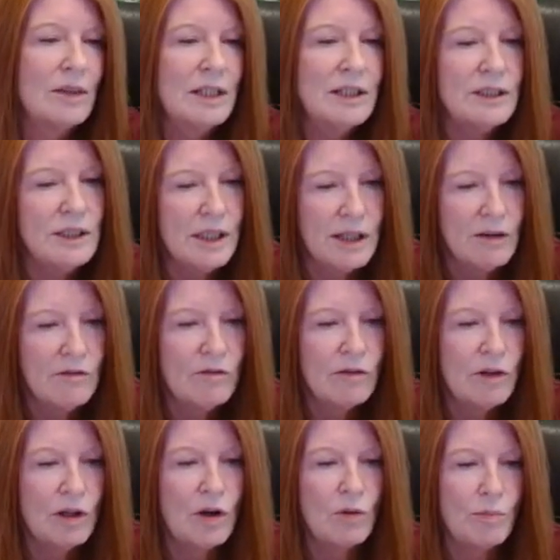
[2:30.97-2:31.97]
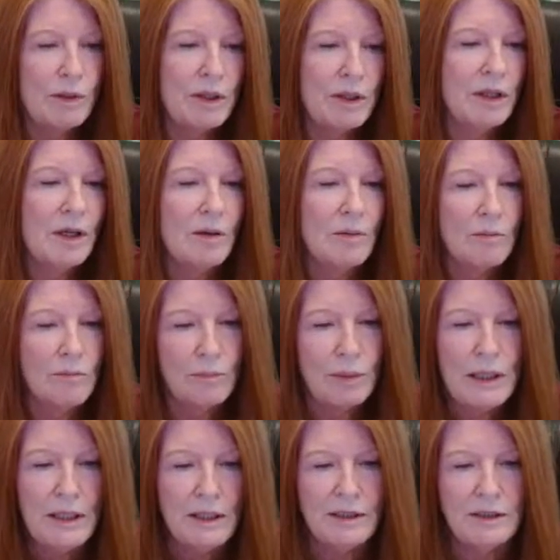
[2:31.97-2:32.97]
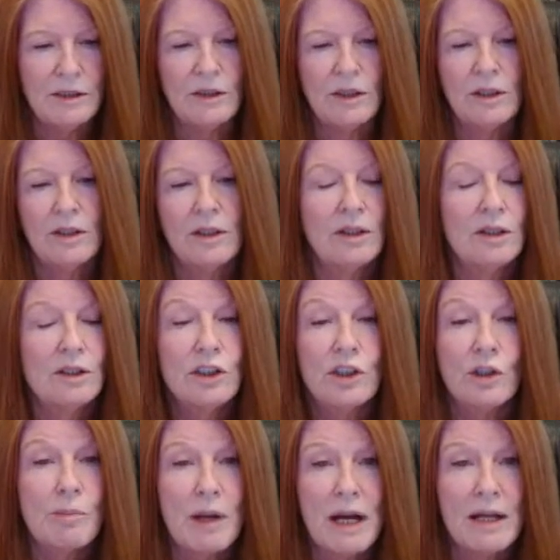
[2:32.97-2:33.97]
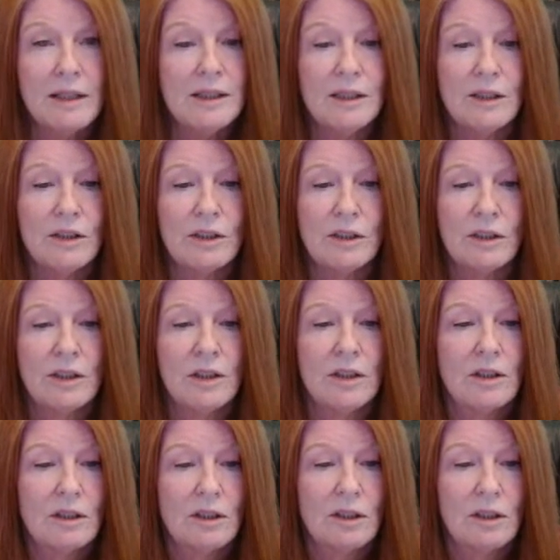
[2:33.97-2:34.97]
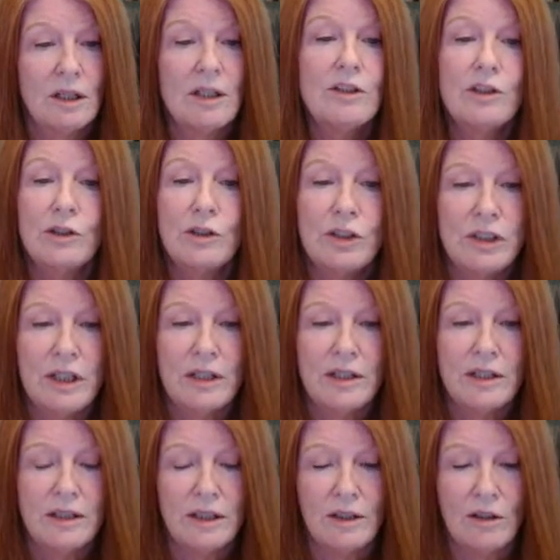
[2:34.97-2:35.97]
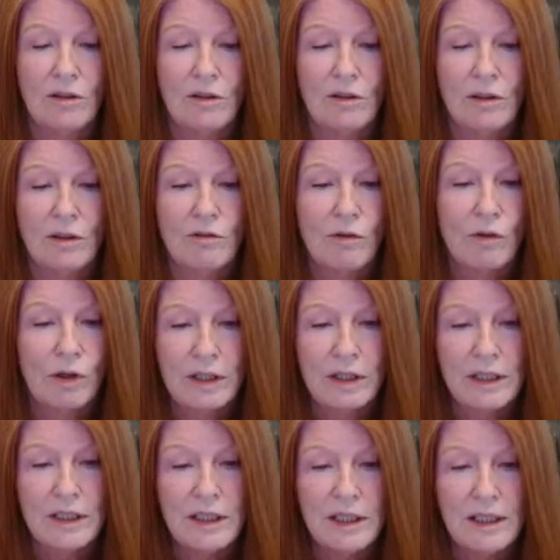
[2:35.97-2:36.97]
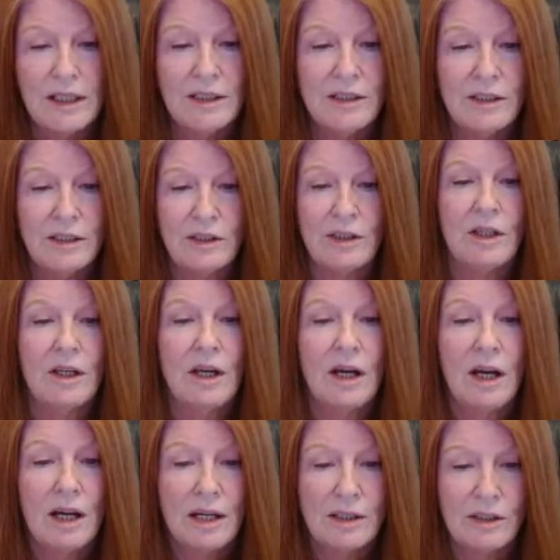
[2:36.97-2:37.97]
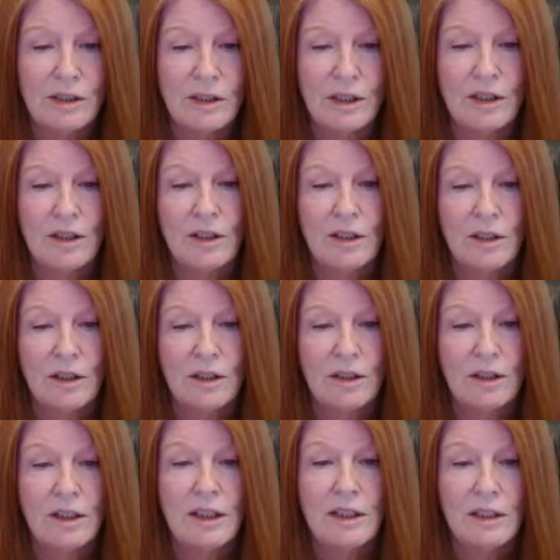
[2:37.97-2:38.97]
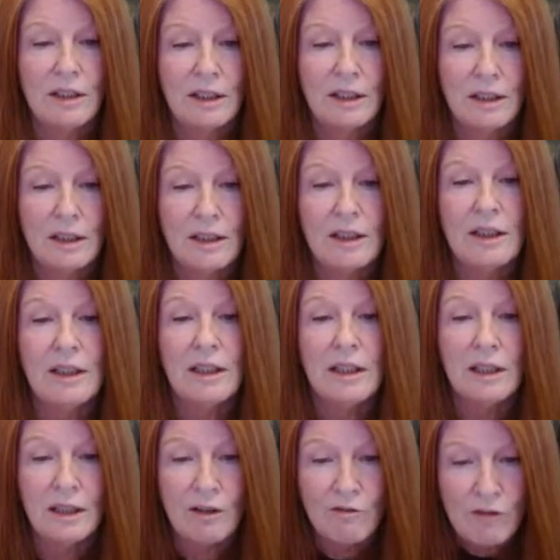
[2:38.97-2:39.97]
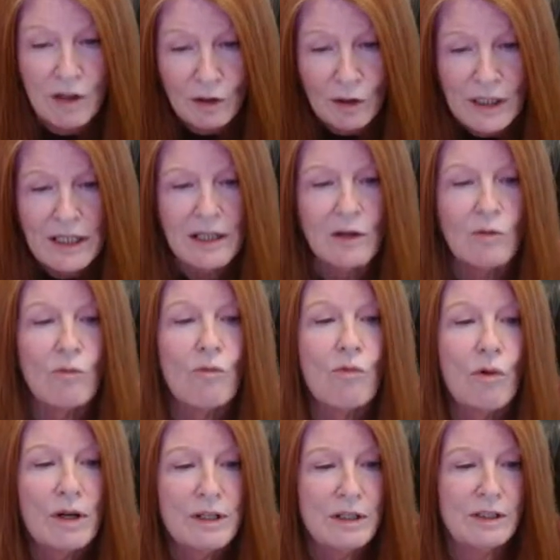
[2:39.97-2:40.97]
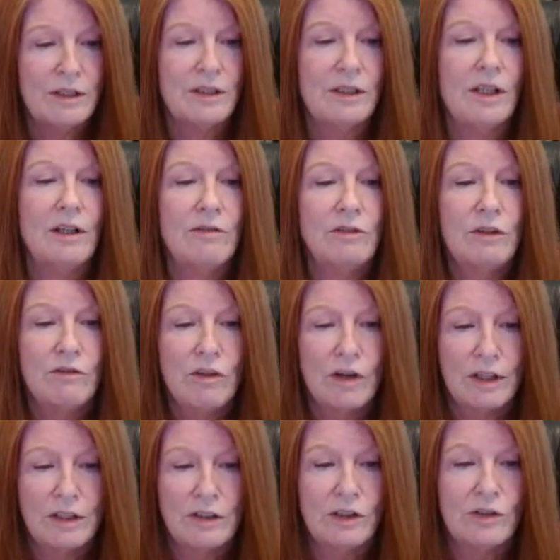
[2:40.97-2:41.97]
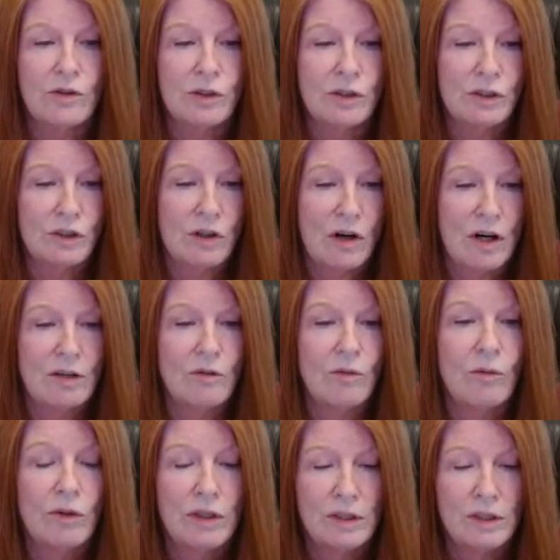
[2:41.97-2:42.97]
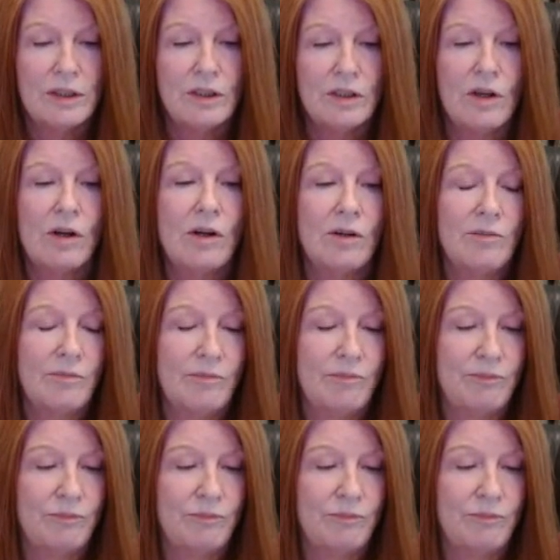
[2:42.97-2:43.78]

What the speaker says: This enveloping peace surpasses understanding, for it is us, the very oneness of divine source God within us all.